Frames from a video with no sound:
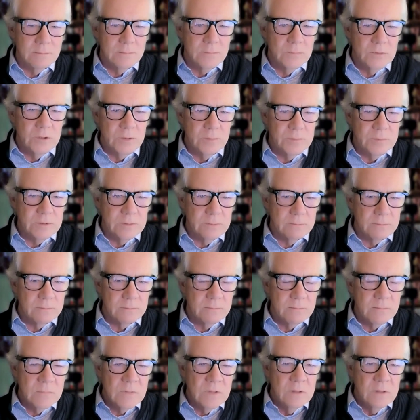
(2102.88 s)
chips.
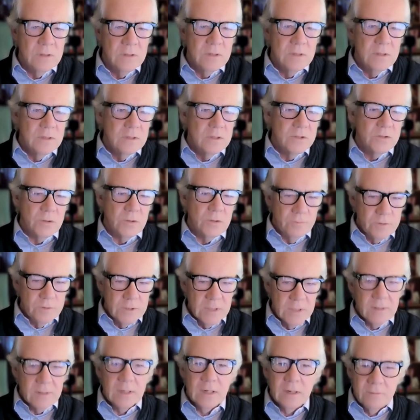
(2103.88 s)
So if you
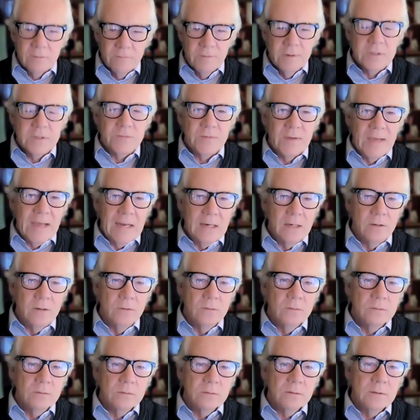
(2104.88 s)
take that at face
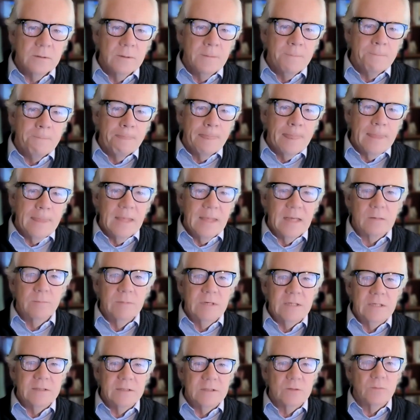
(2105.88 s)
value, that
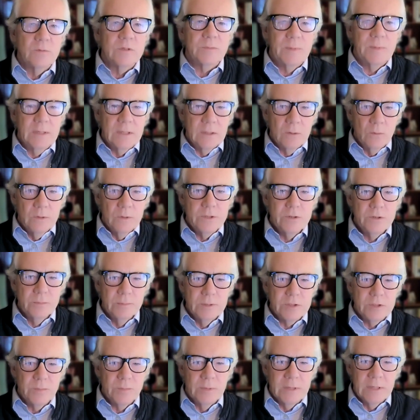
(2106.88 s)
means that we're spending way too
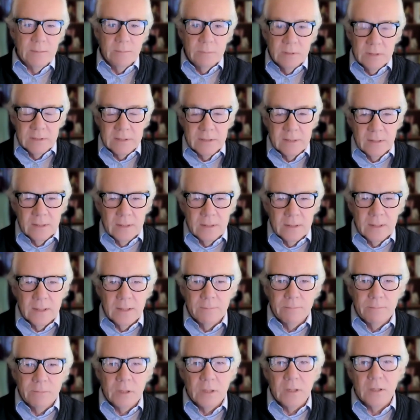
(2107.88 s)
much money building AI
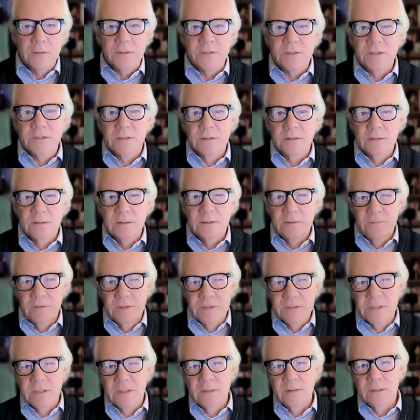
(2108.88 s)
plants and
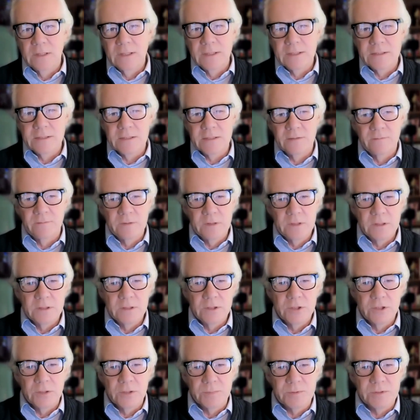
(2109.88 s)
investing in the latest NVIDIA
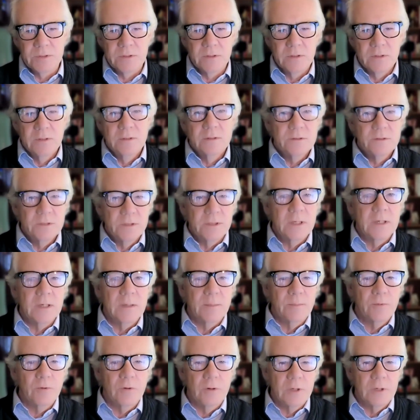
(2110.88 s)
chips to get
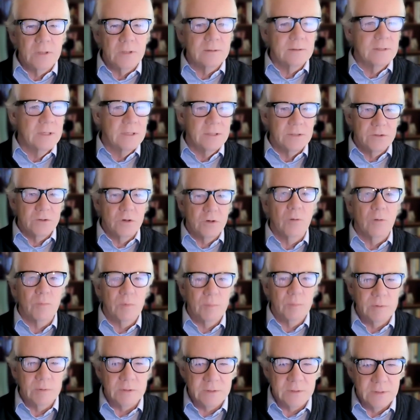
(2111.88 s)
a product that is
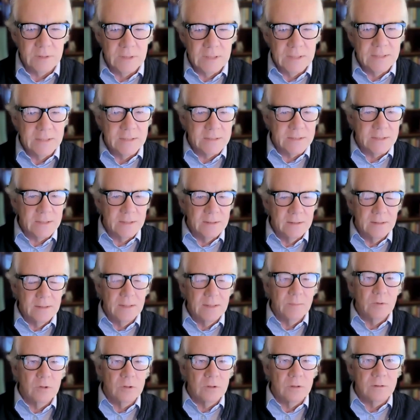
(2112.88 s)
comparable to the latest
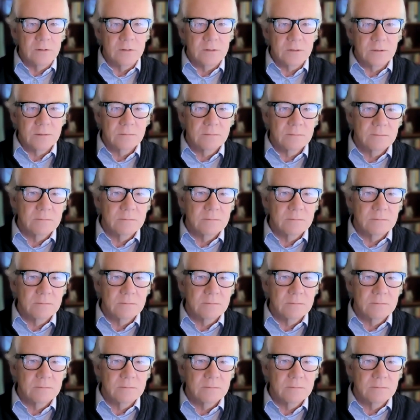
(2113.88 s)
AI models.